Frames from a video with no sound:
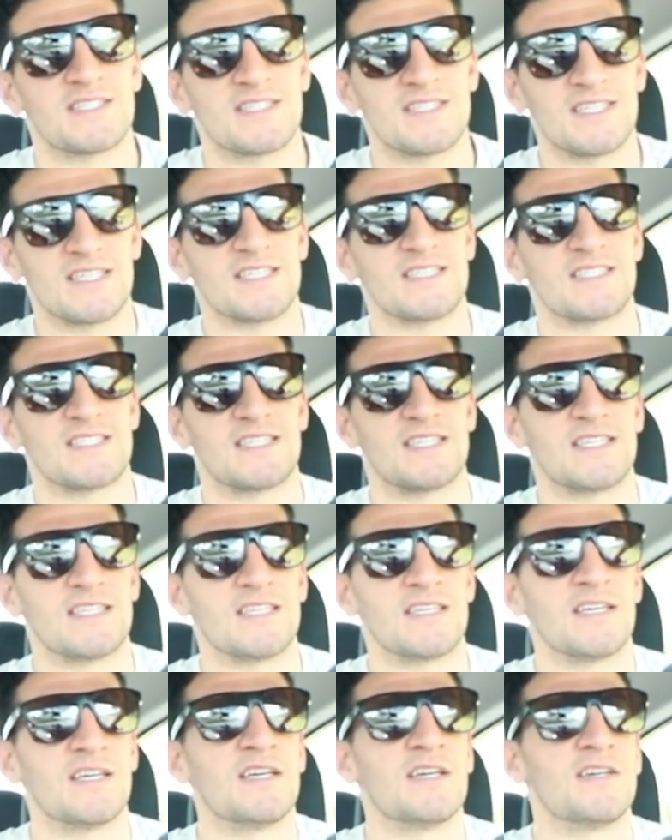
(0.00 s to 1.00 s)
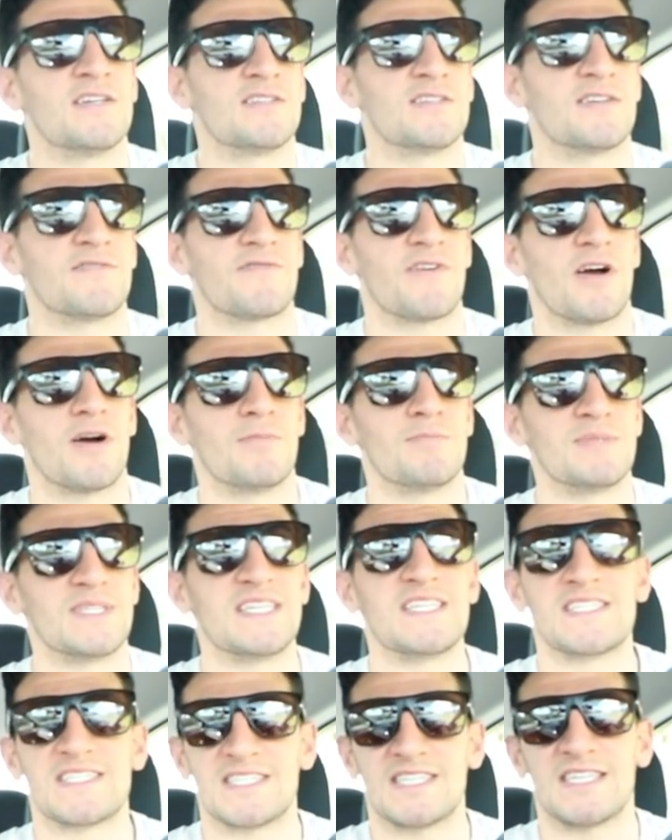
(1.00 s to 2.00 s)
to D.C., to from
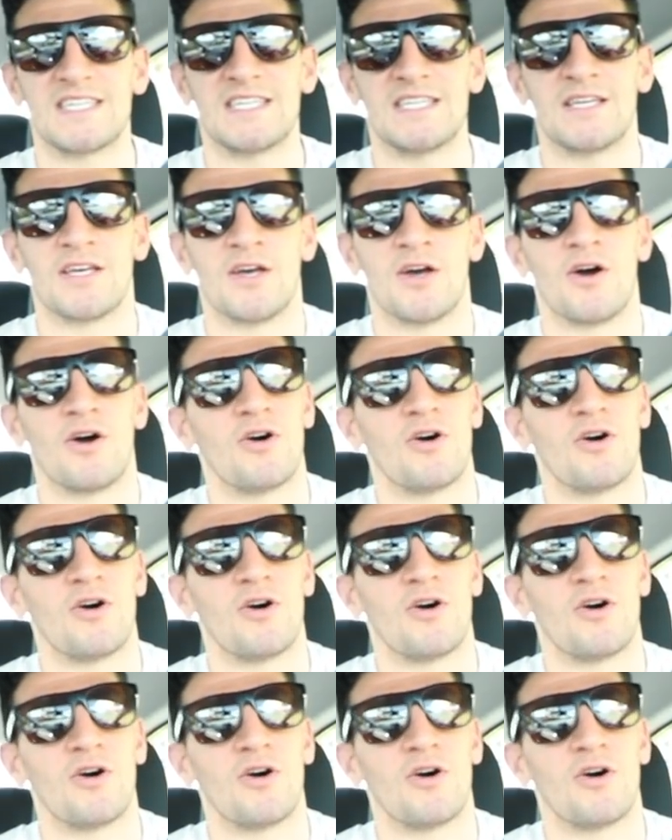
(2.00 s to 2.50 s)
D.C.